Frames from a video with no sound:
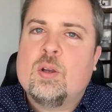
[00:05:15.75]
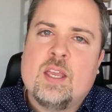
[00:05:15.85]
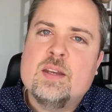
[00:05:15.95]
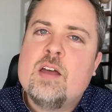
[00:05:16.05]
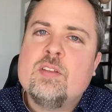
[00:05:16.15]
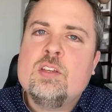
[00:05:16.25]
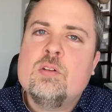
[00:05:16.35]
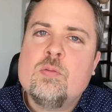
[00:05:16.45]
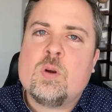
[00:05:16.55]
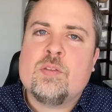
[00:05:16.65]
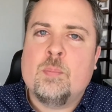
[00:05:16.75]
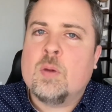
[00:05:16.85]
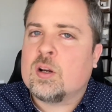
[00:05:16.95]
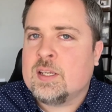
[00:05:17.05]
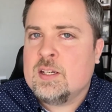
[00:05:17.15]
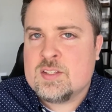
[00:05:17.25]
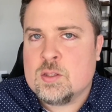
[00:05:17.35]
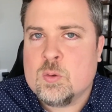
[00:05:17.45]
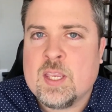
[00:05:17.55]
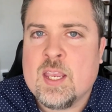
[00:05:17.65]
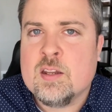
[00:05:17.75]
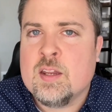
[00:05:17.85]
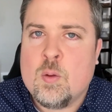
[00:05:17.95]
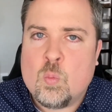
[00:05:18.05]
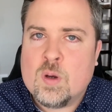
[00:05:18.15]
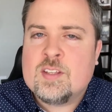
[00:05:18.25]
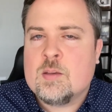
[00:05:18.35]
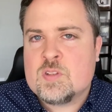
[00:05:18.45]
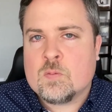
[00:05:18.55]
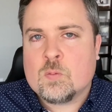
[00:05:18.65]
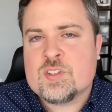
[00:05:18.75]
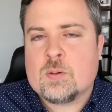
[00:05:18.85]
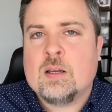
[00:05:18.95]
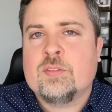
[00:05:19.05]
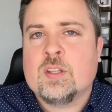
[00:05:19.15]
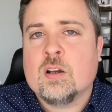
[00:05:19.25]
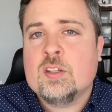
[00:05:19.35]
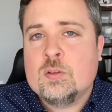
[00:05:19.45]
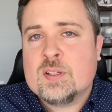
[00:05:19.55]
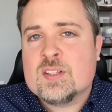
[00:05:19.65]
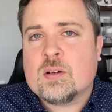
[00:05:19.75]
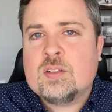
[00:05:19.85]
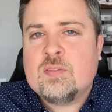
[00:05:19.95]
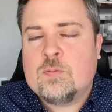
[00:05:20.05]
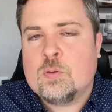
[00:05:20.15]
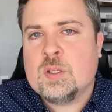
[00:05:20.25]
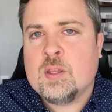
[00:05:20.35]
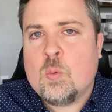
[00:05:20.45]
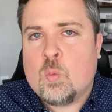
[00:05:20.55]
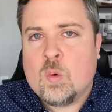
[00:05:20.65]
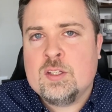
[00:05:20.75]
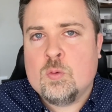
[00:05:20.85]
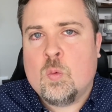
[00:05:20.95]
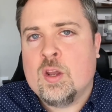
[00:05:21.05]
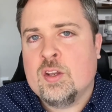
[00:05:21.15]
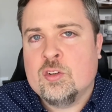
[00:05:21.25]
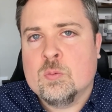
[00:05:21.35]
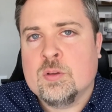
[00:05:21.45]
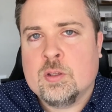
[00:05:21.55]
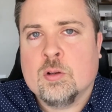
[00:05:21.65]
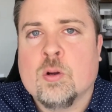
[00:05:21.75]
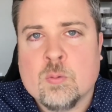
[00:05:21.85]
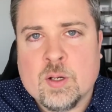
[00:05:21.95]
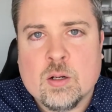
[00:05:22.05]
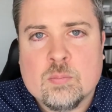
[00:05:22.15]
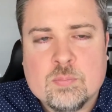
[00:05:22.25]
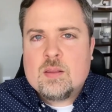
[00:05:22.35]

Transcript: Okay, now that you know where the market is located and what types of roles are out there, you can start to formulate what you want to do with your career.